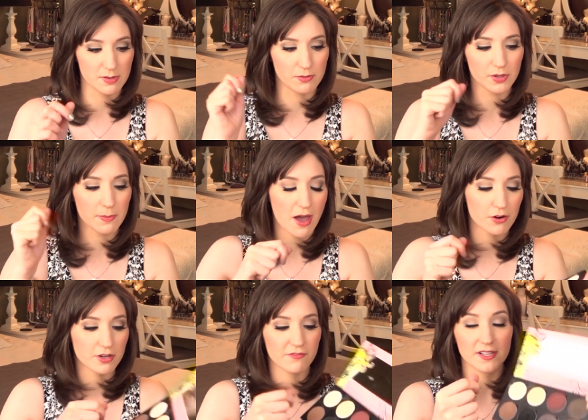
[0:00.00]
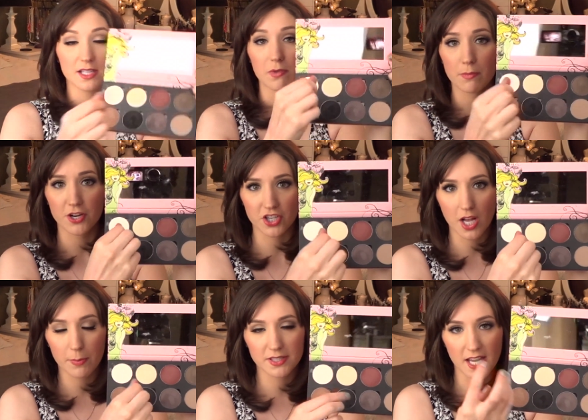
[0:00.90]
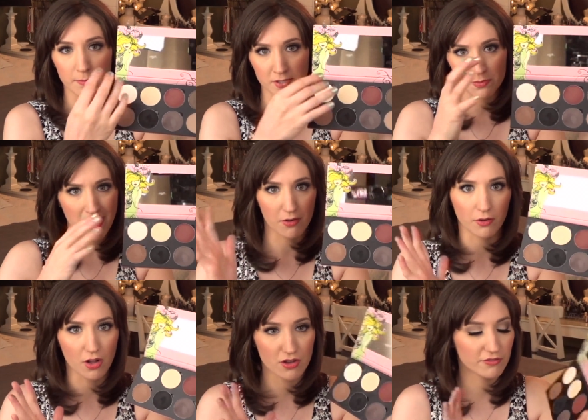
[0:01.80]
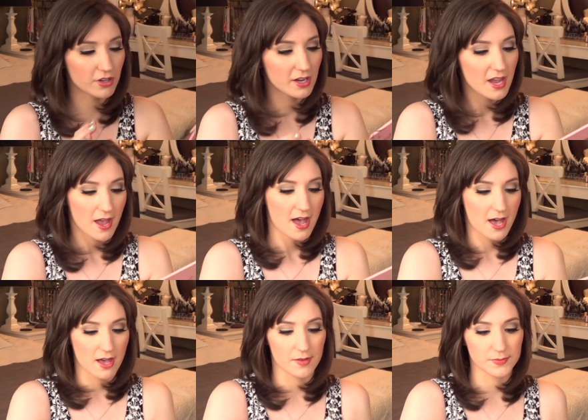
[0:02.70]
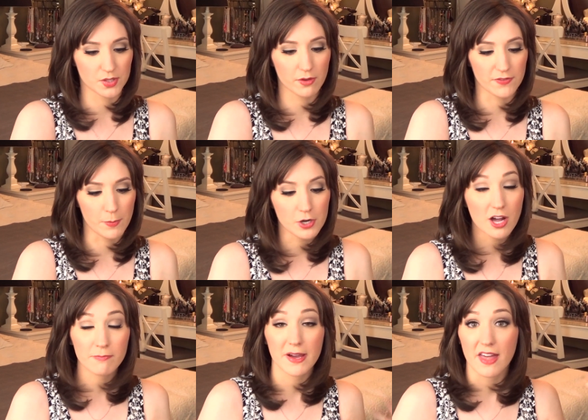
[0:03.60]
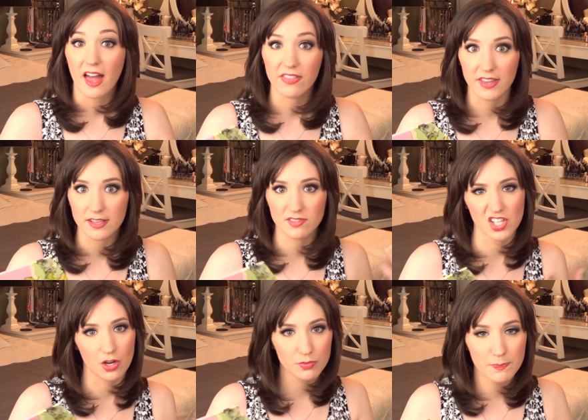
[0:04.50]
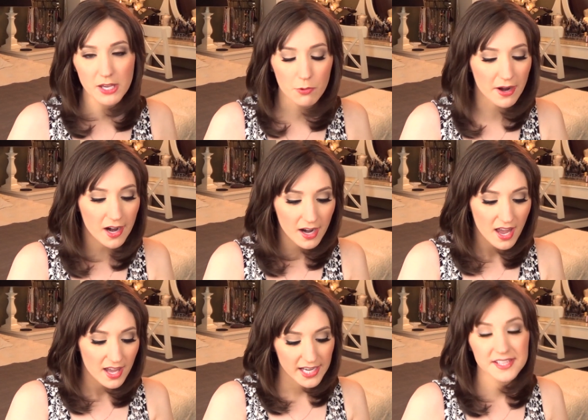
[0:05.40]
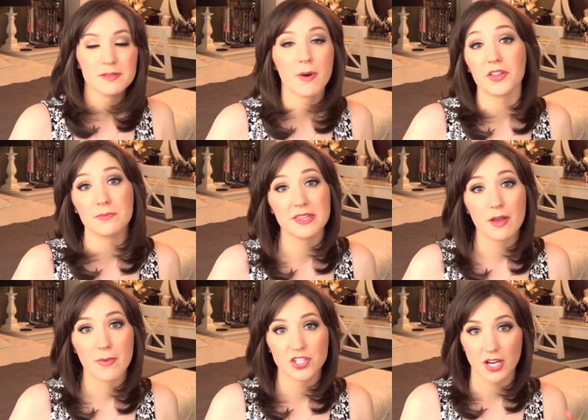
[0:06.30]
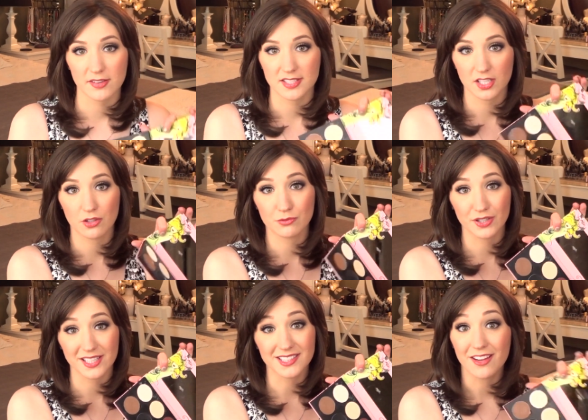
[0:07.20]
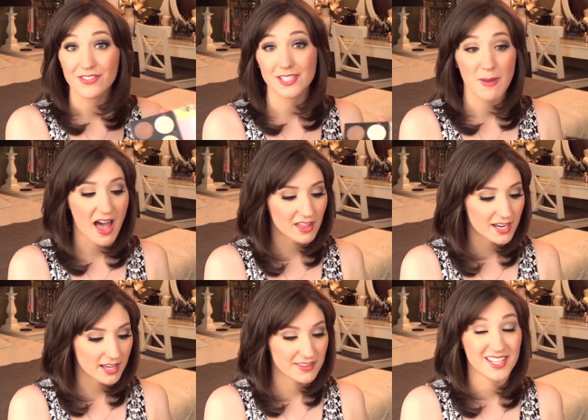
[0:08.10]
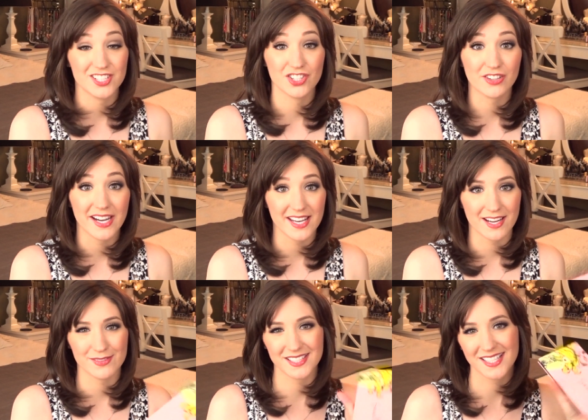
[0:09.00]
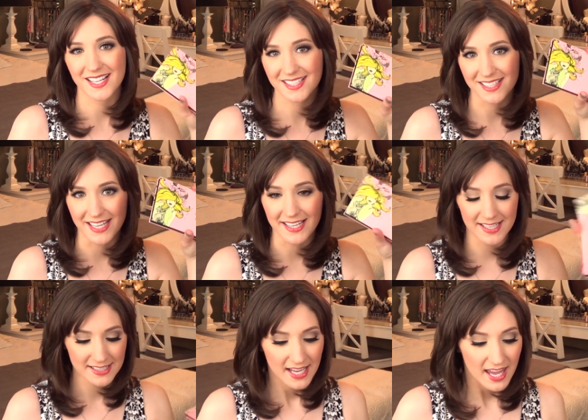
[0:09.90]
be really powdery. If I dip my brush a couple of times, there's powder all over. Uh, so if you're put off by that, then, you know, be aware. It doesn't bother me that much. I still really love this palette. I think it's great and I was excited to get it.